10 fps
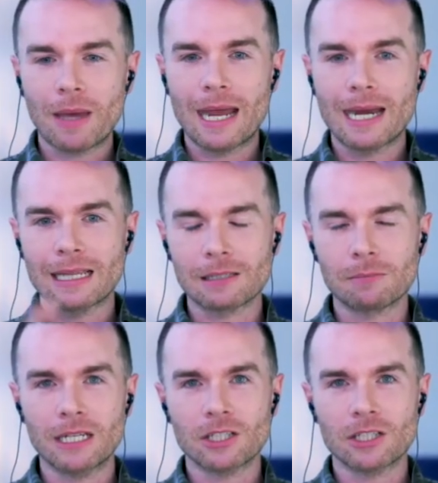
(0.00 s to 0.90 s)
painting this
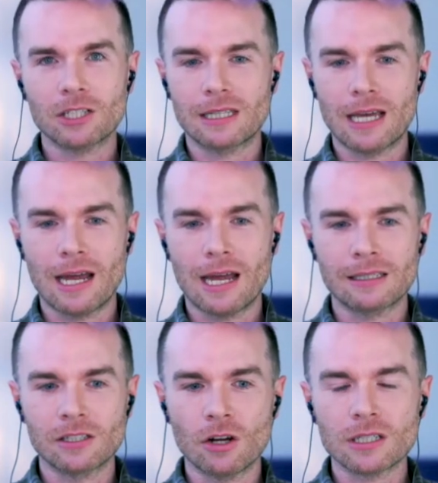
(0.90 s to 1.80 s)
picture is that
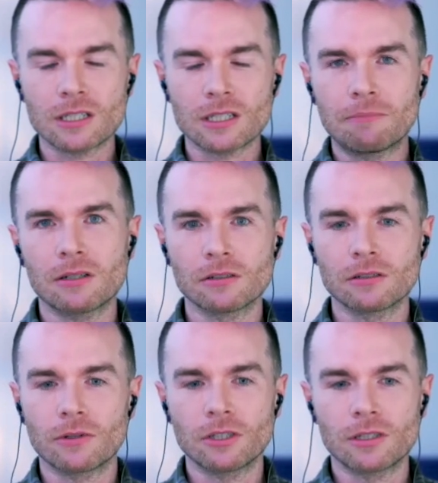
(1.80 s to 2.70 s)
it's not typical
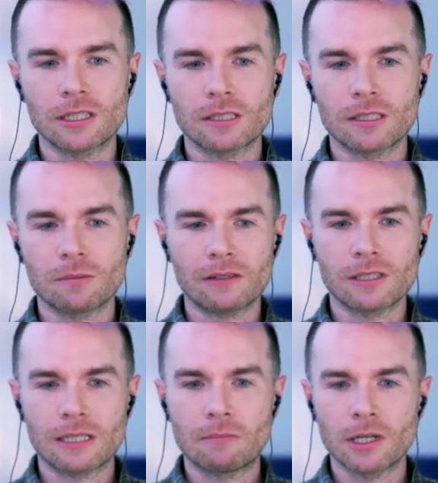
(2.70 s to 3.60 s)
of what you'd expect for
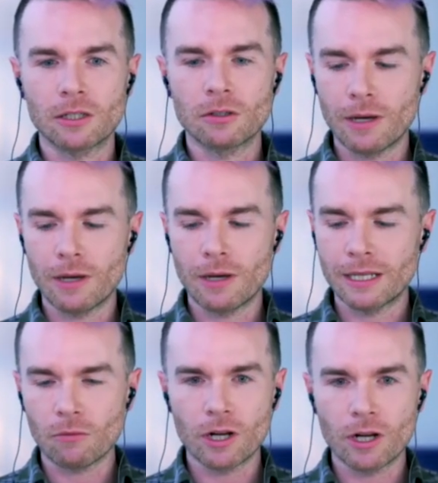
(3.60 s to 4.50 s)
somebody who ends
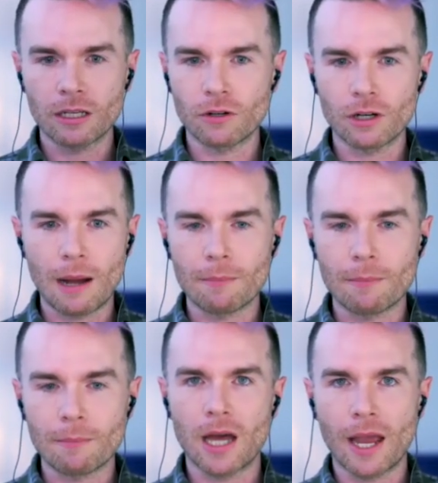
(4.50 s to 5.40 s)
up working for a
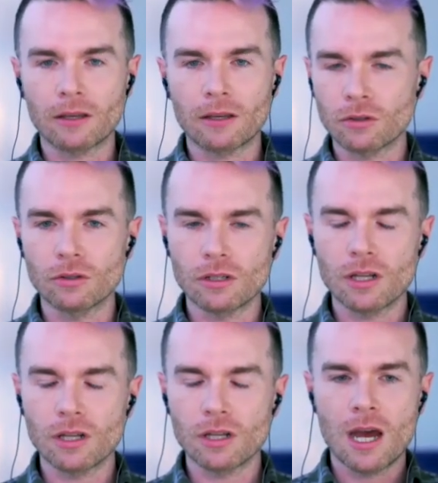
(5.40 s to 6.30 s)
company like Google.
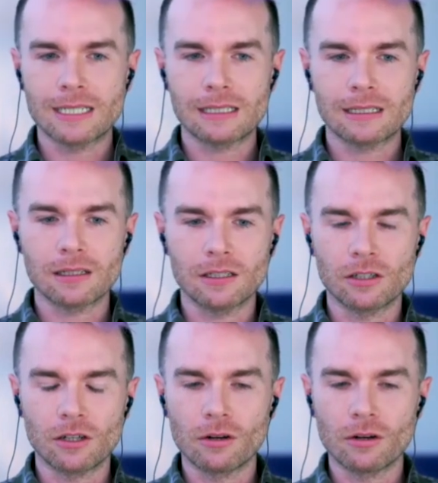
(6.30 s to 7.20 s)
I didn't,
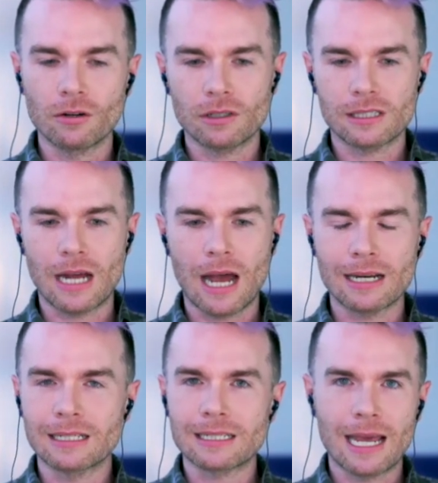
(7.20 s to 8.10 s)
start
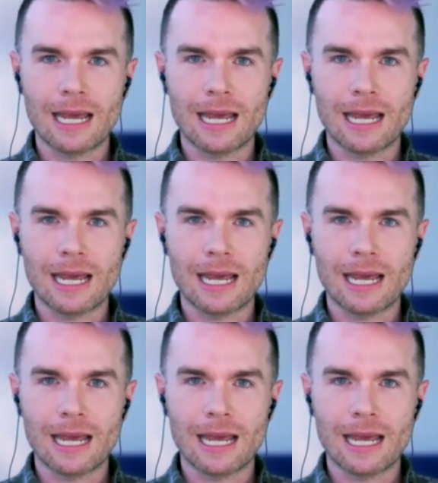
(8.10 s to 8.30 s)
in tech,